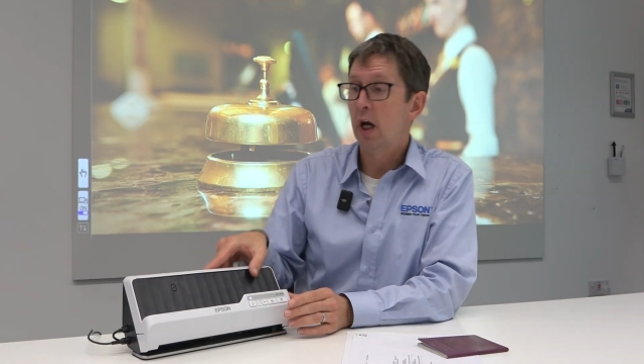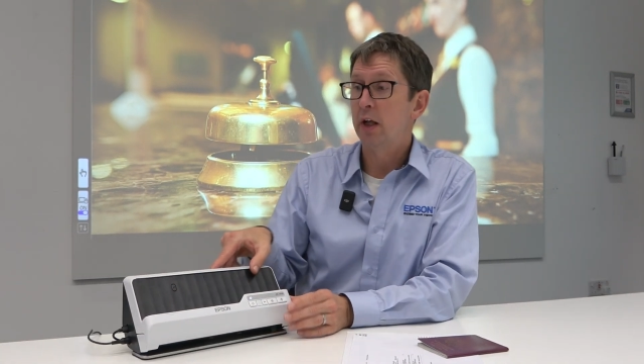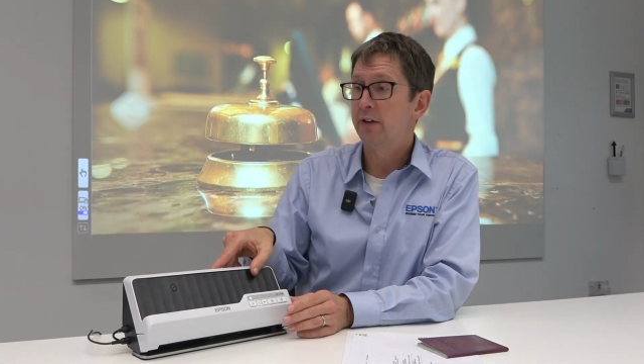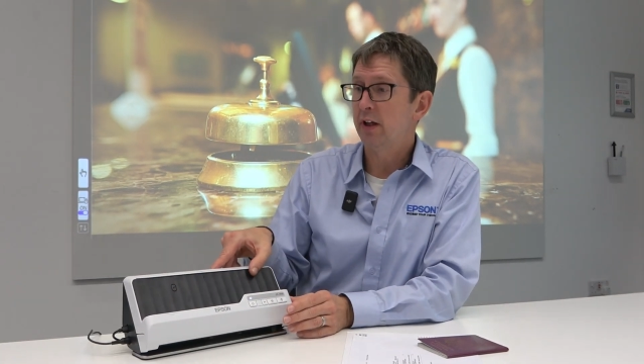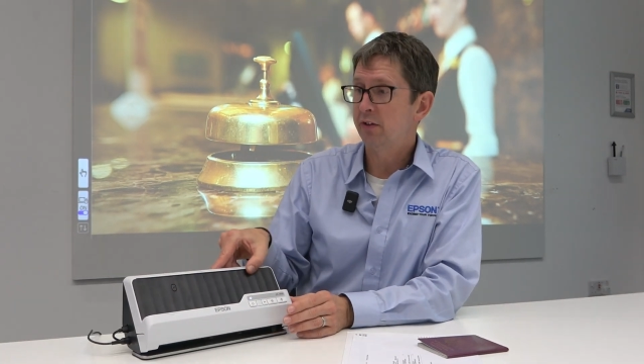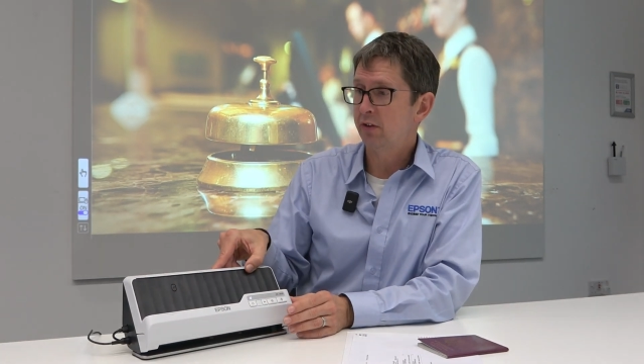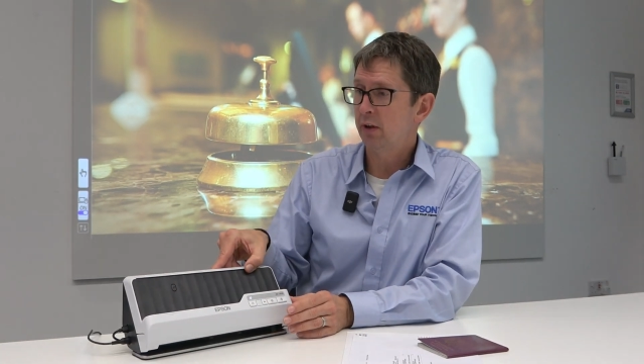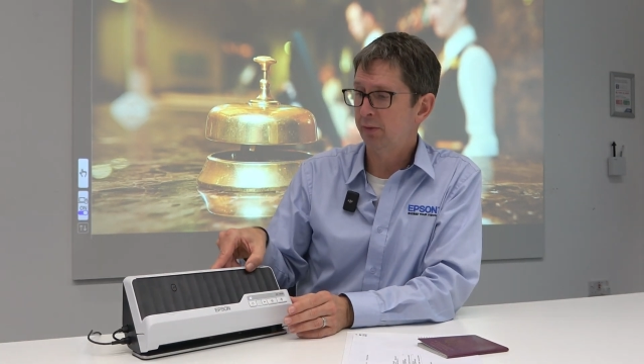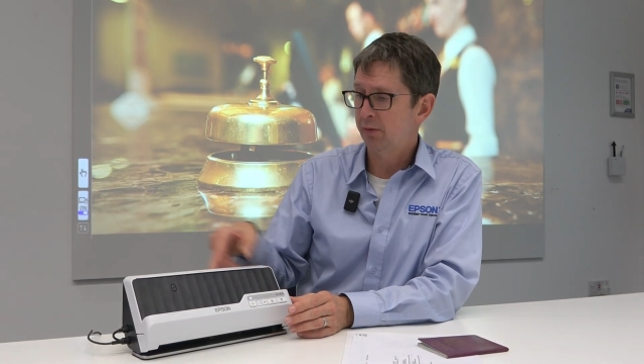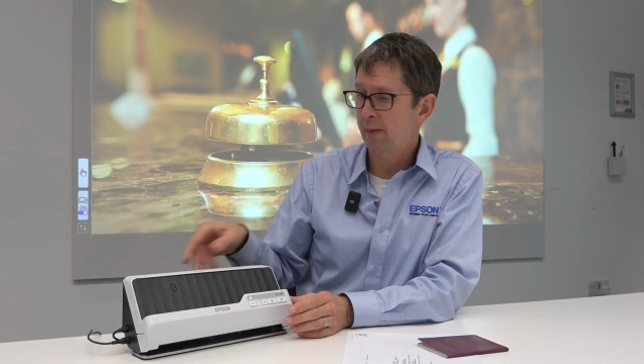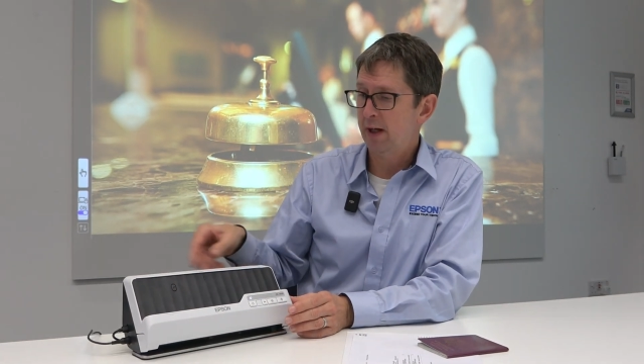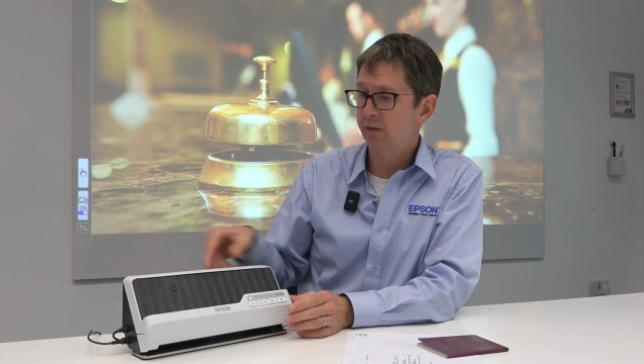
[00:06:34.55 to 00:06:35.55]
desktop
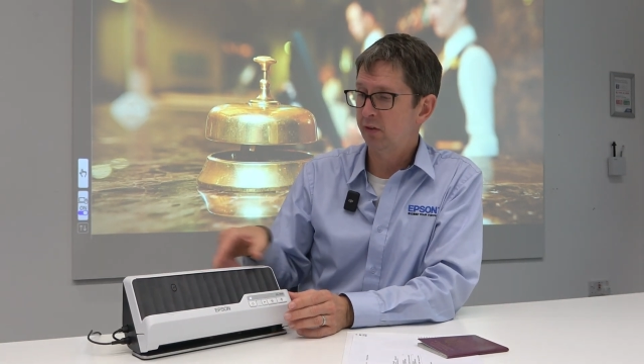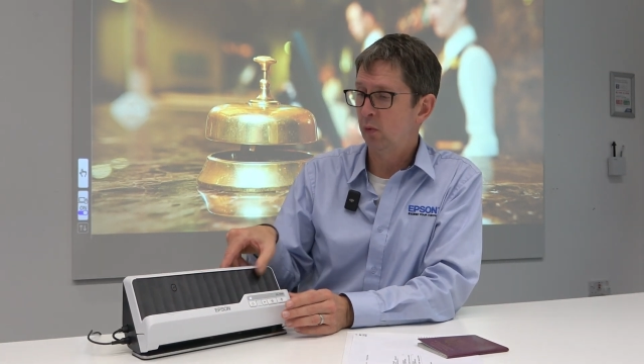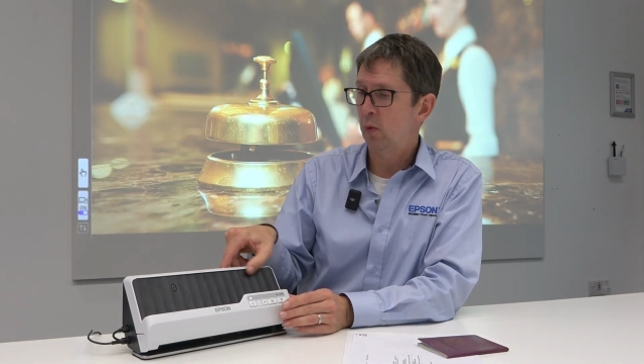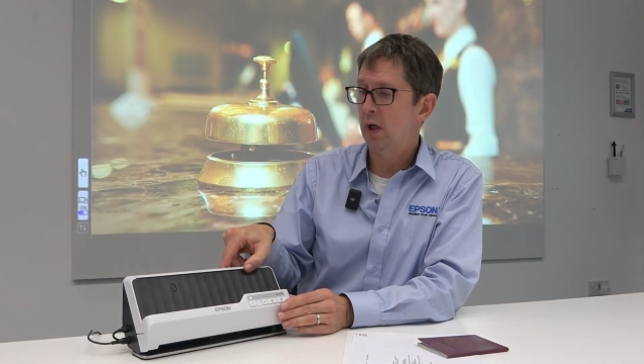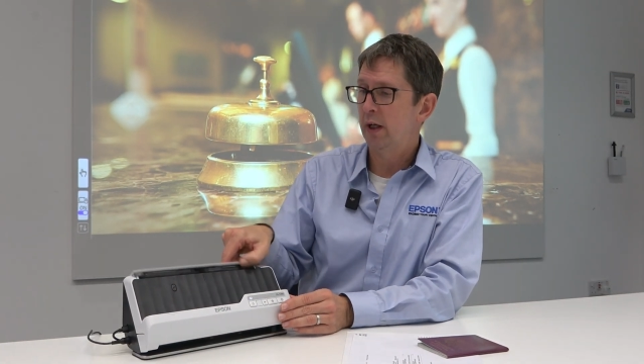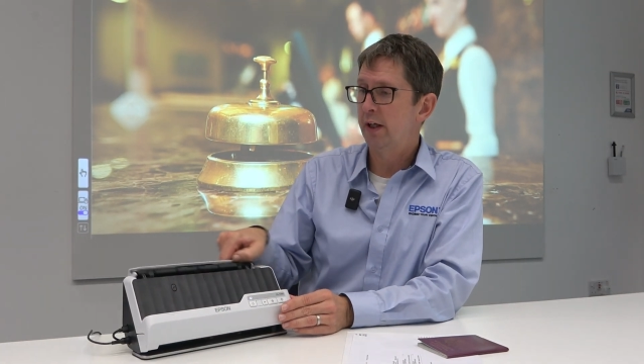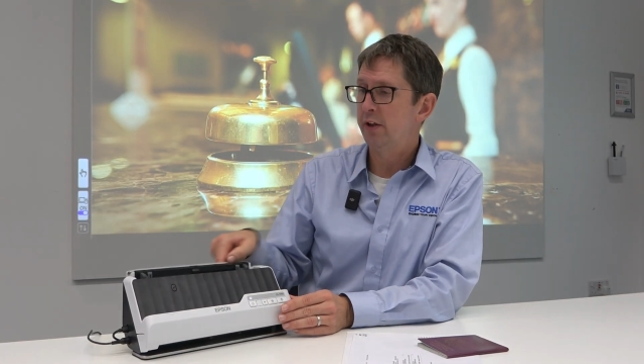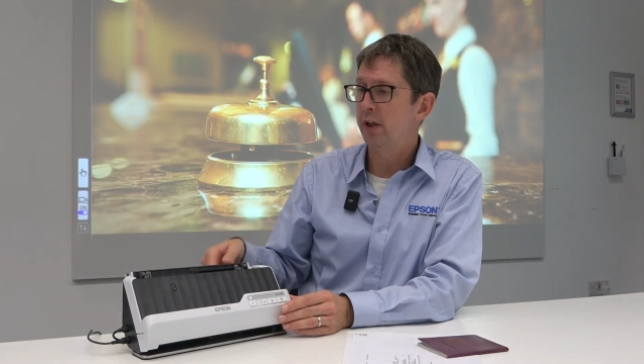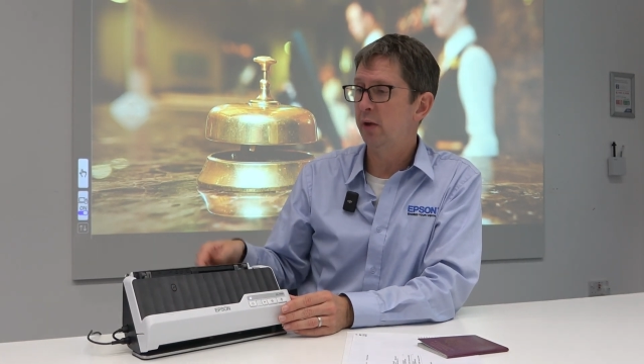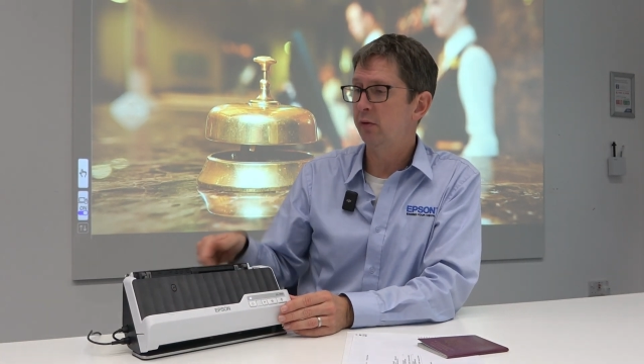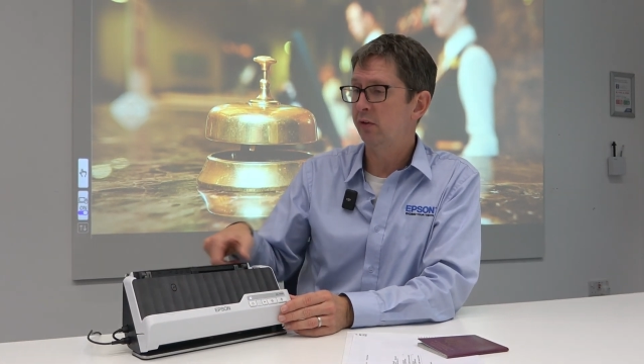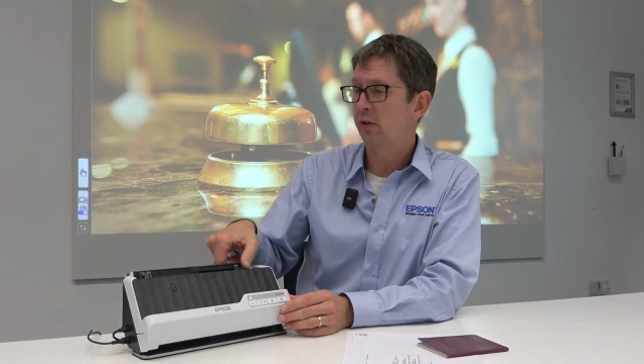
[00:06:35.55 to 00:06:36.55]
space while in
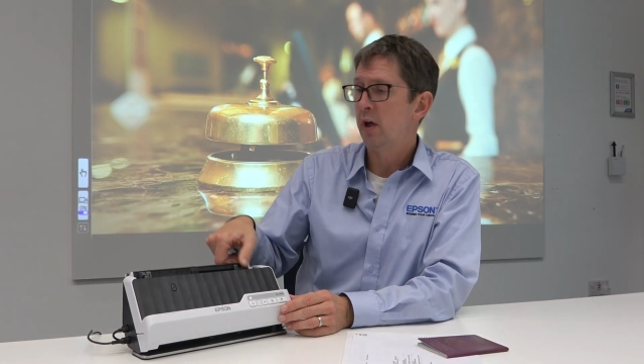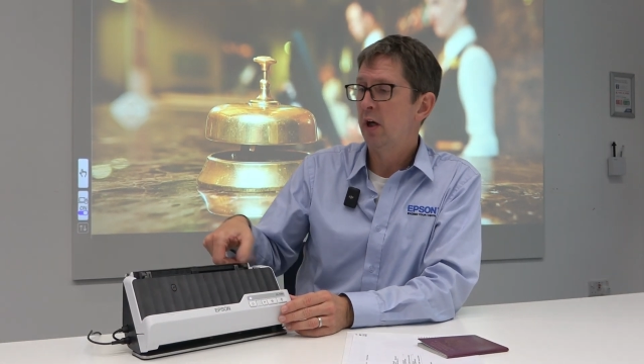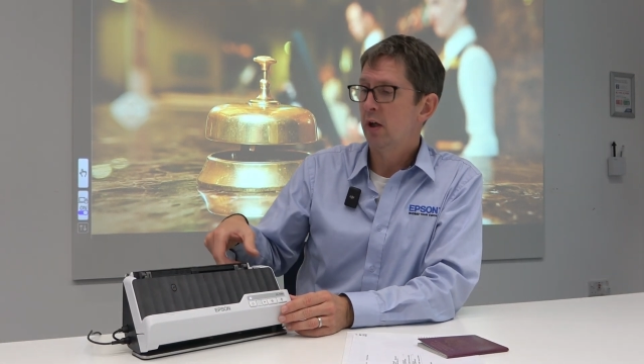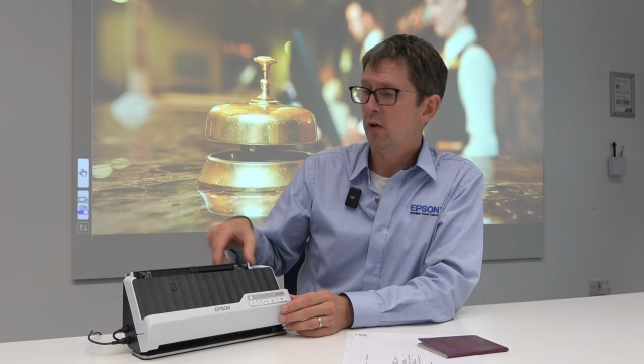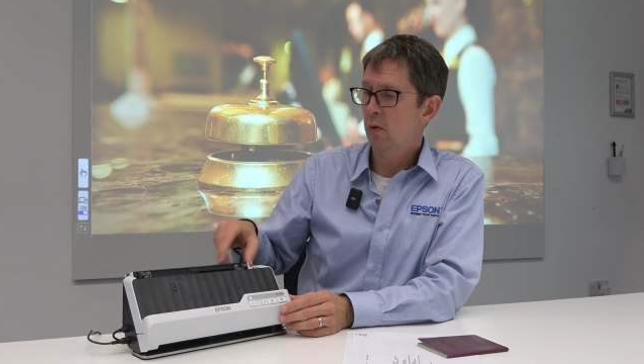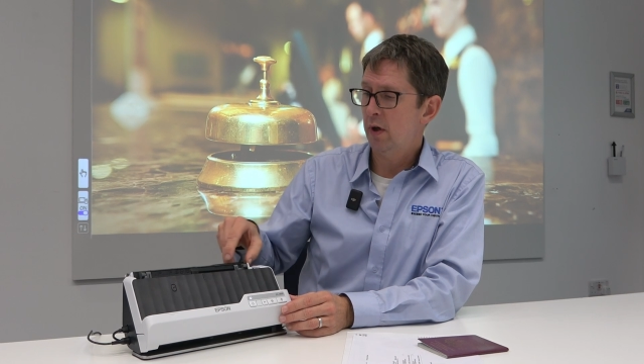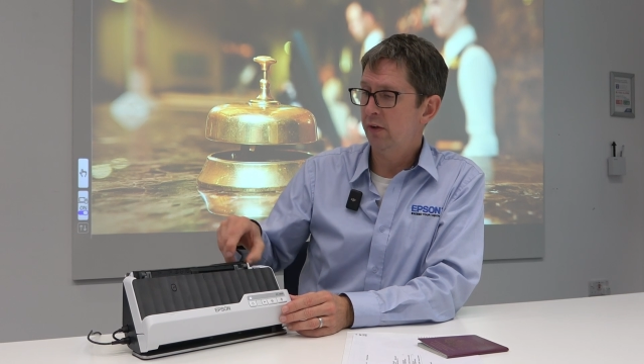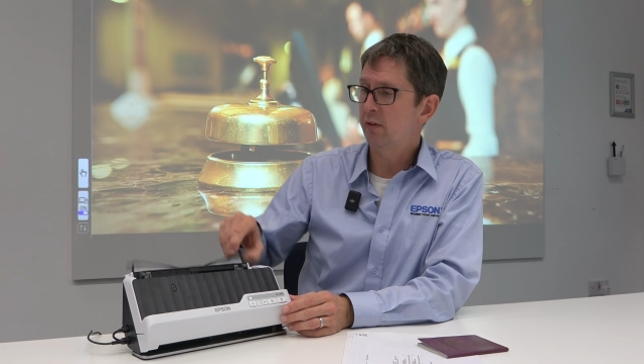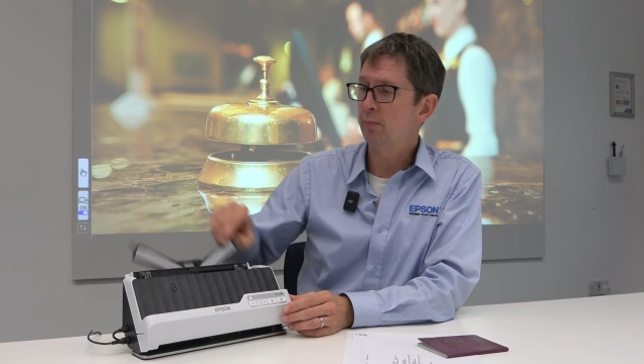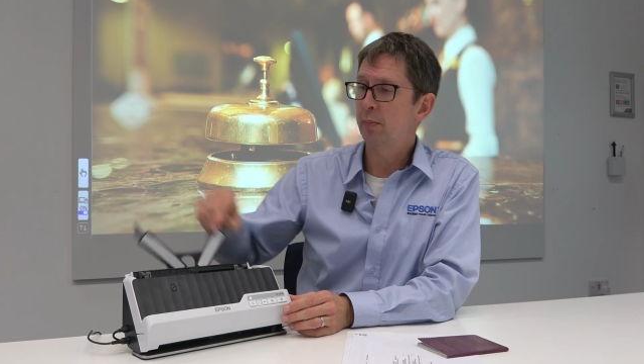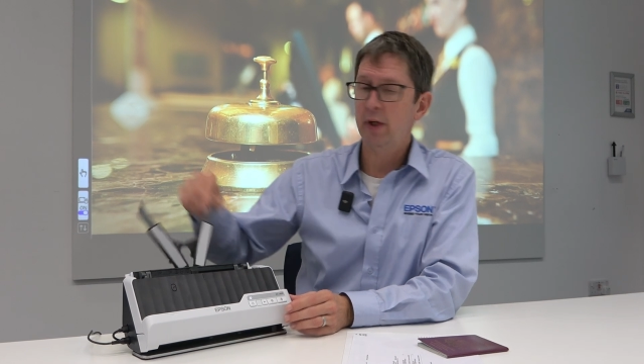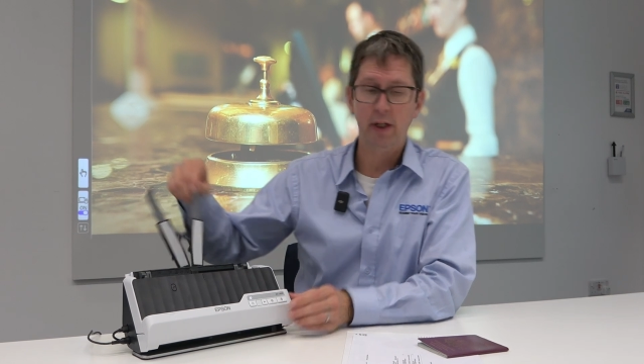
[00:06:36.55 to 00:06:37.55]
use. Quite
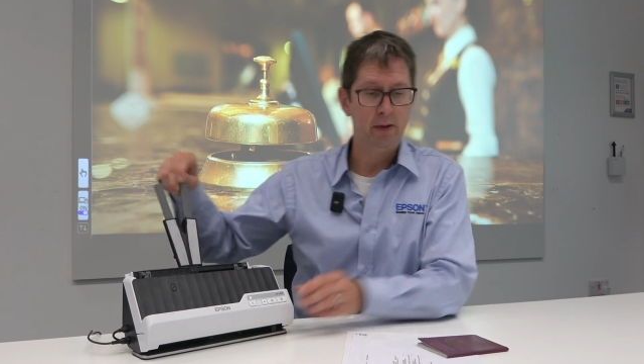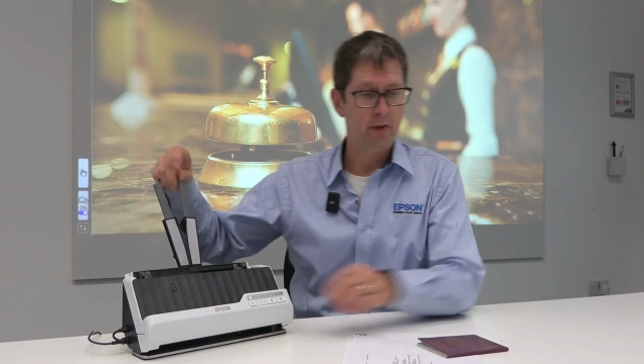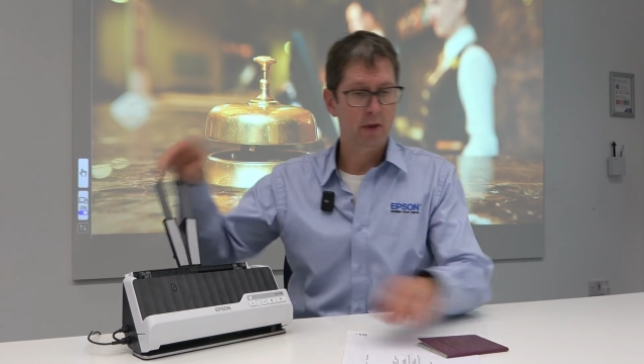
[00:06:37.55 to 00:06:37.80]
simply,